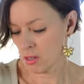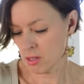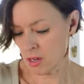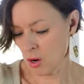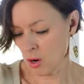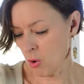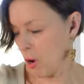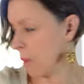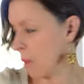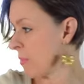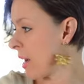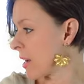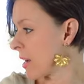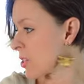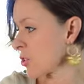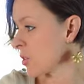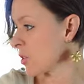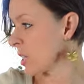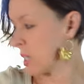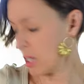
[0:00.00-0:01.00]
So I'm
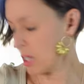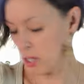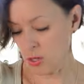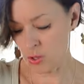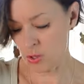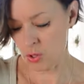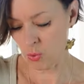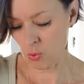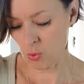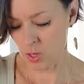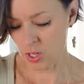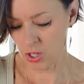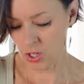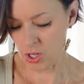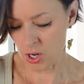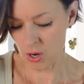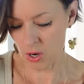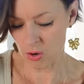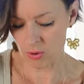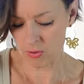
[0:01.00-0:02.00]
actually gonna
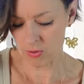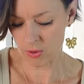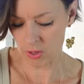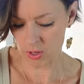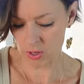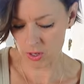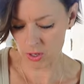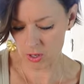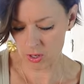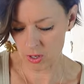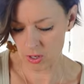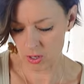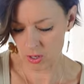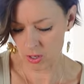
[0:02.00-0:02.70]
switch over